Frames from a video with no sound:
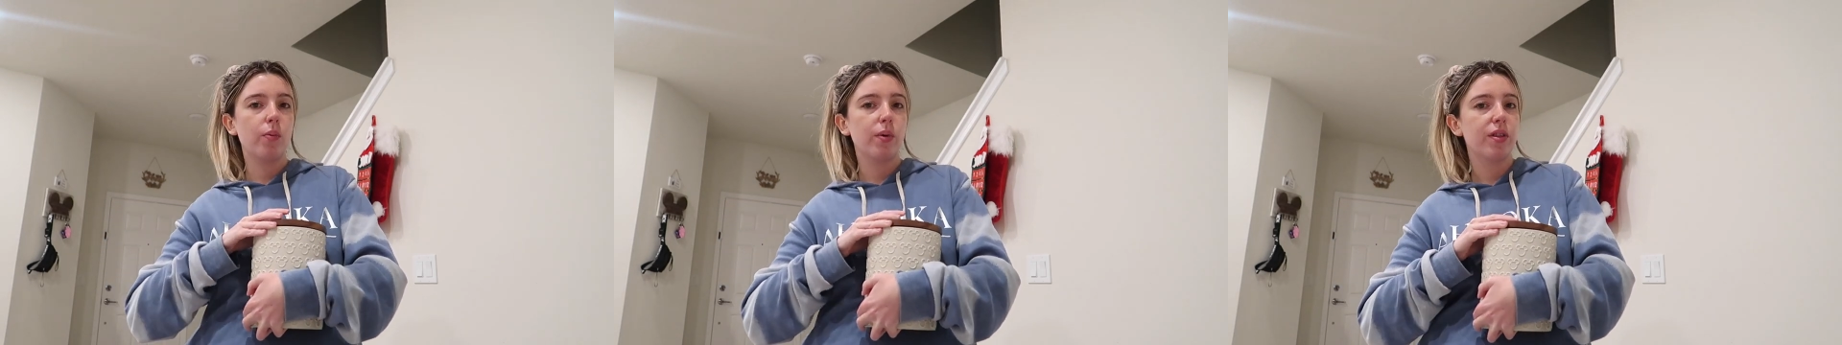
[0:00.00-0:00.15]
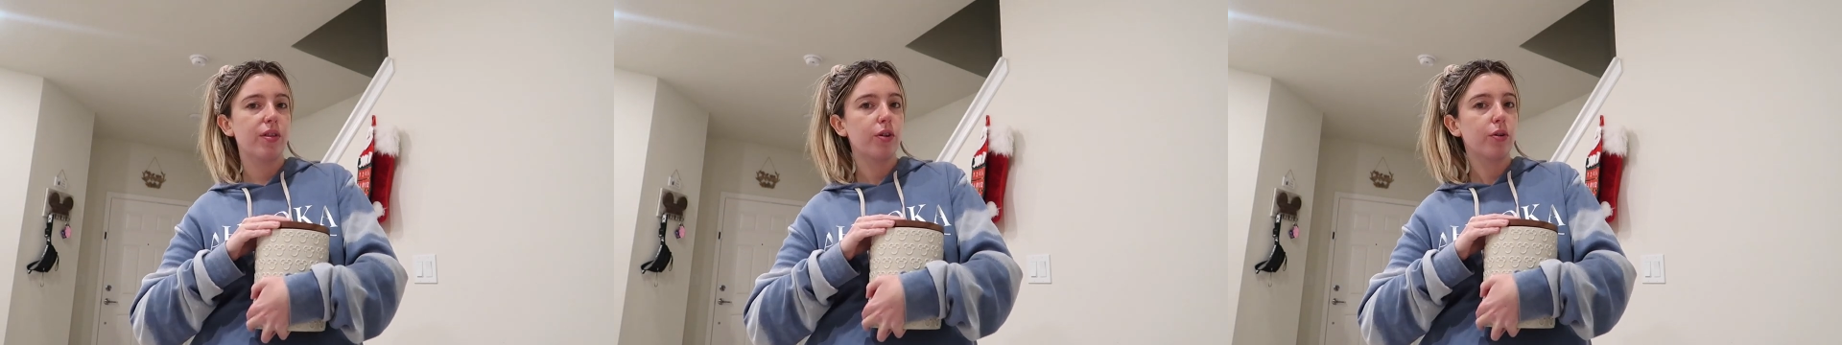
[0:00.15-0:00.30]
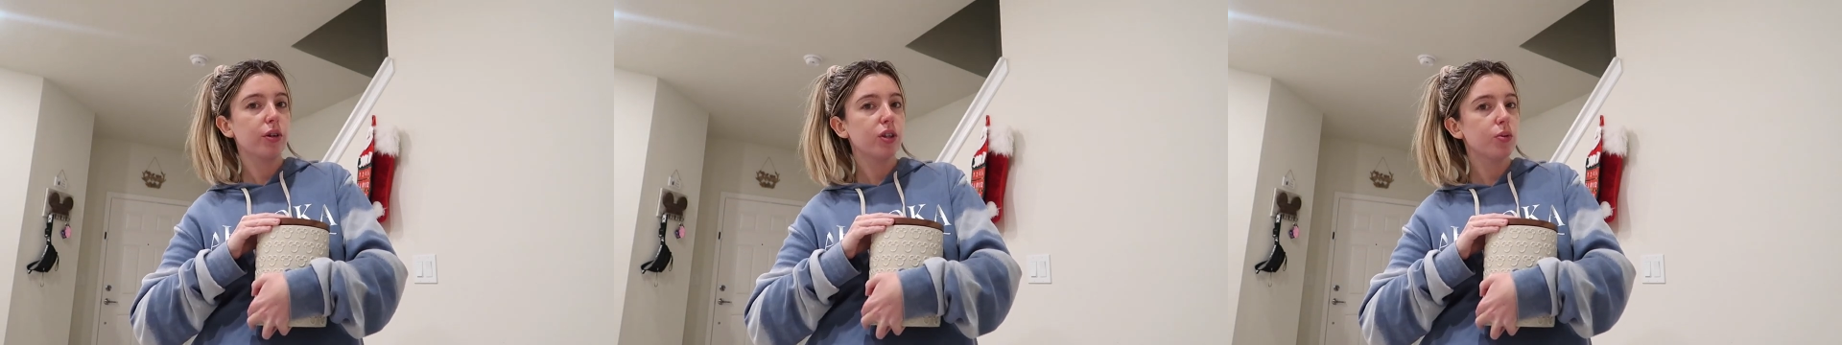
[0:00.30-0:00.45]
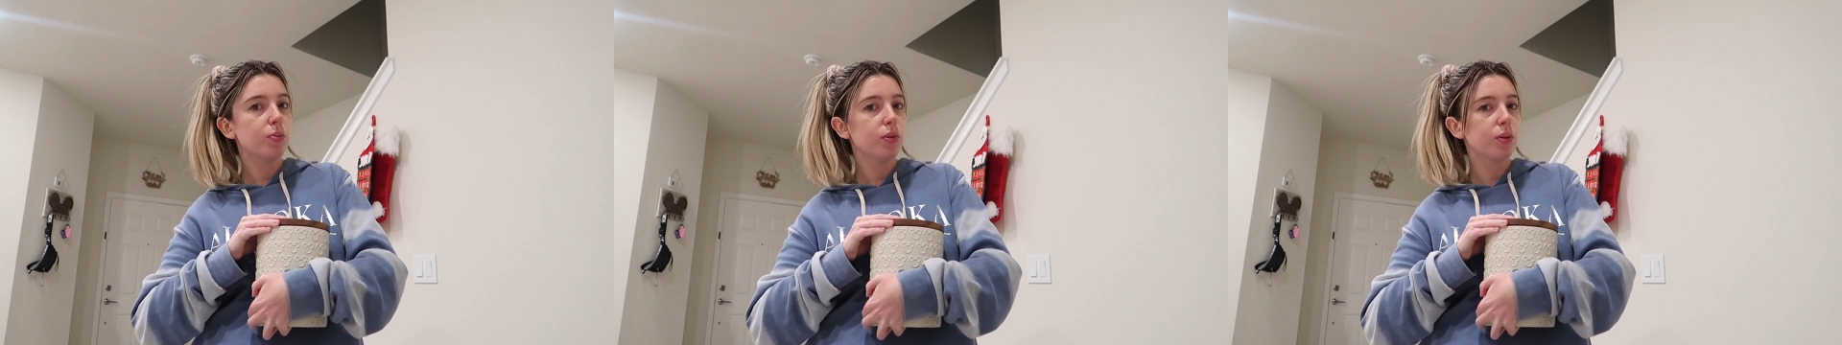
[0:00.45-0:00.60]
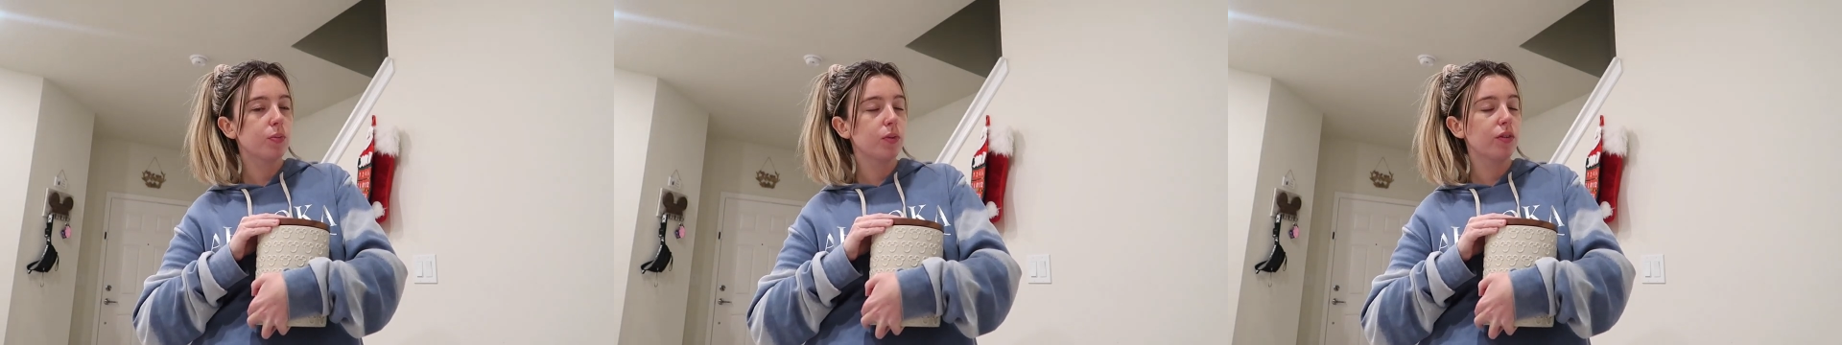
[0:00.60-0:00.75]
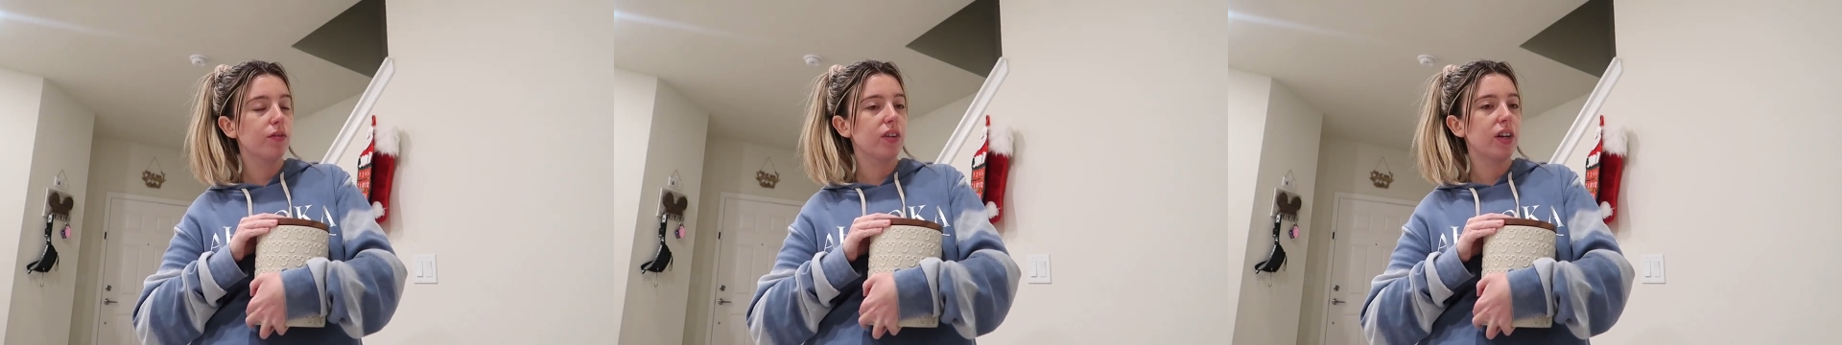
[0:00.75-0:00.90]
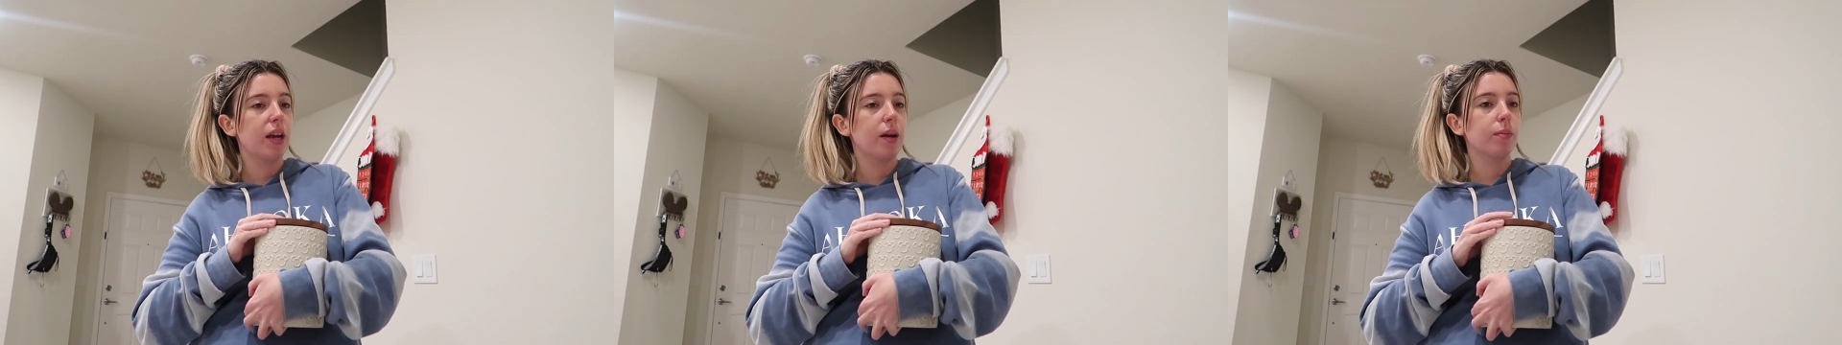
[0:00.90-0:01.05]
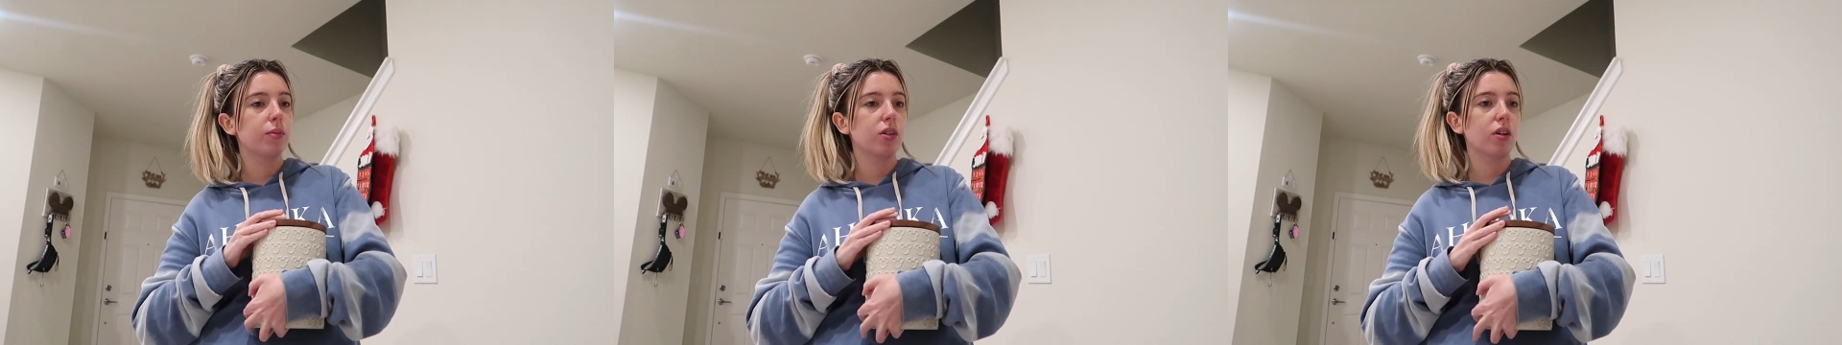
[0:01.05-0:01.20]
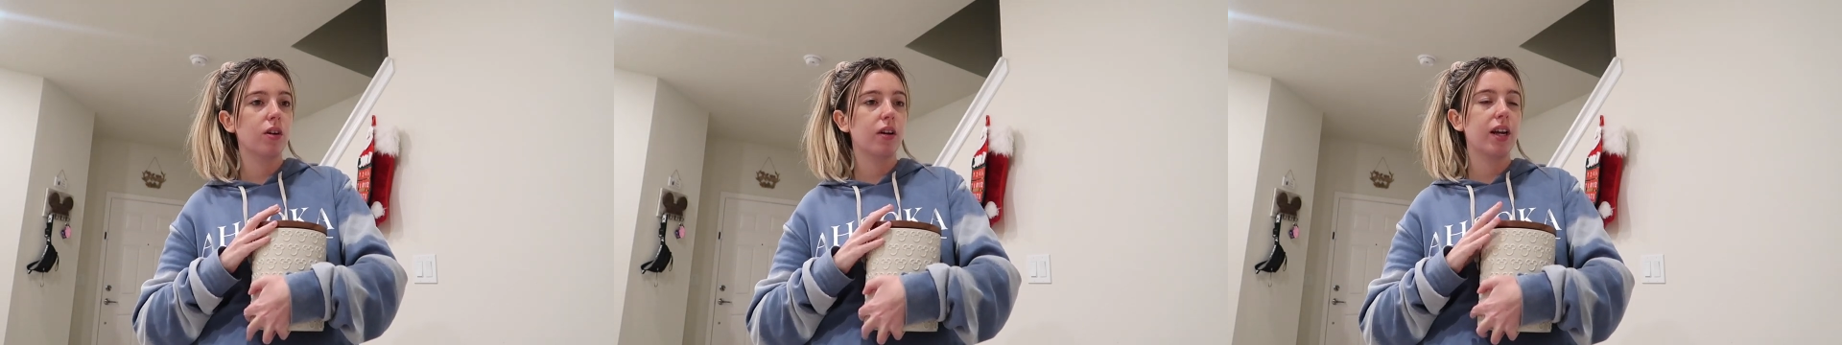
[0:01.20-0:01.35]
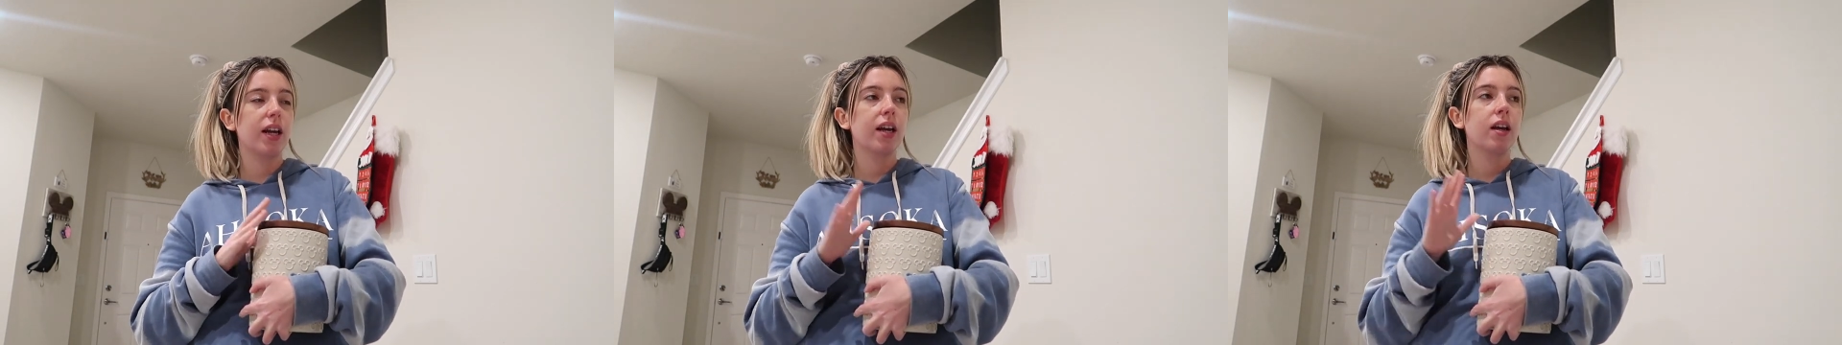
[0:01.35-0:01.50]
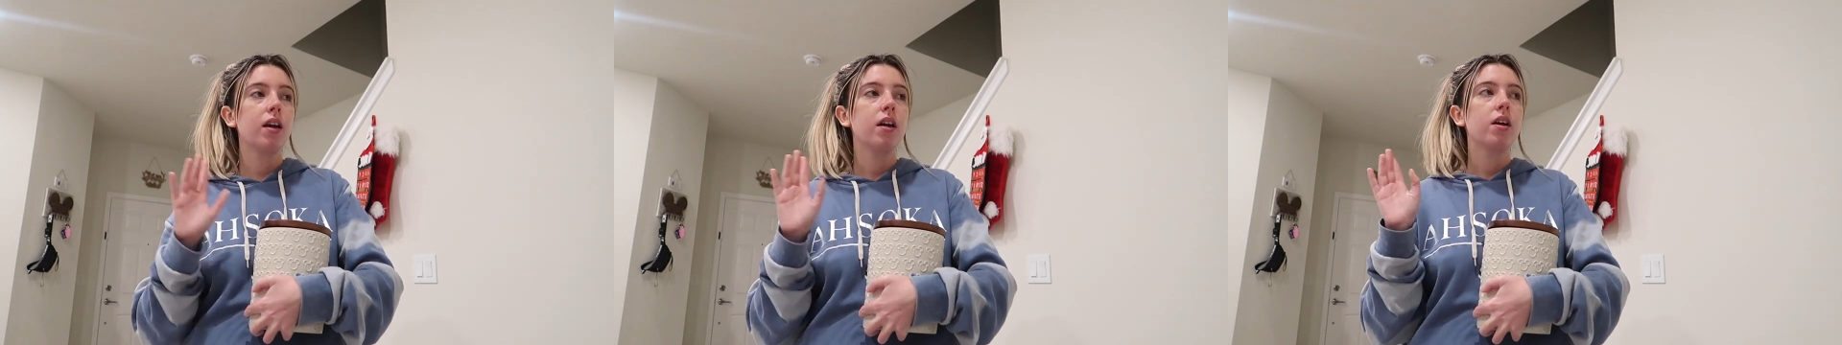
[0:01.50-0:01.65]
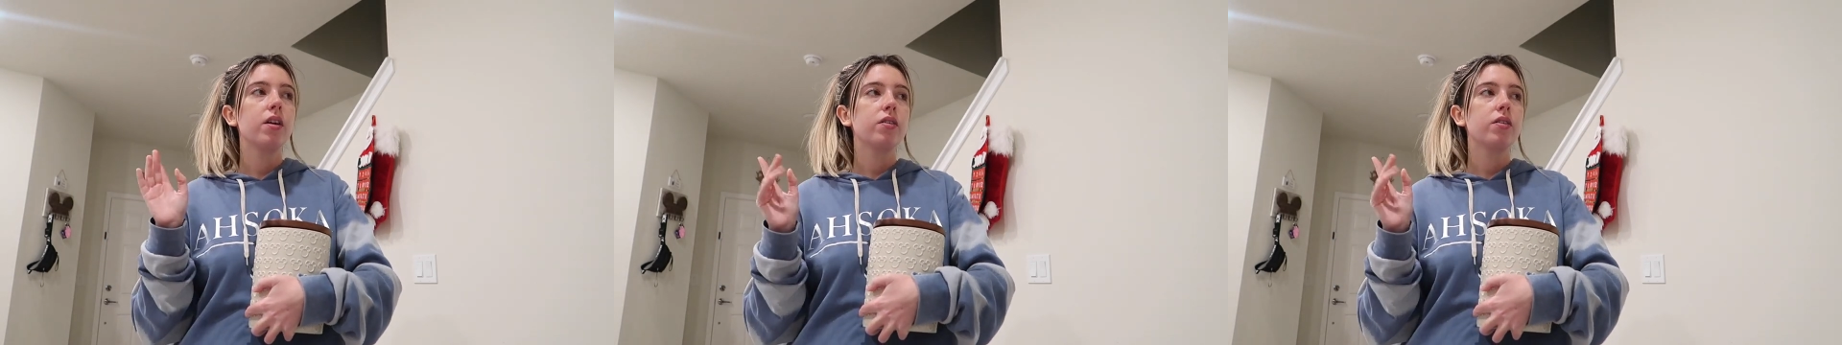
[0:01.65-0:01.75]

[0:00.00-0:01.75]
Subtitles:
with Christmas movie names on it.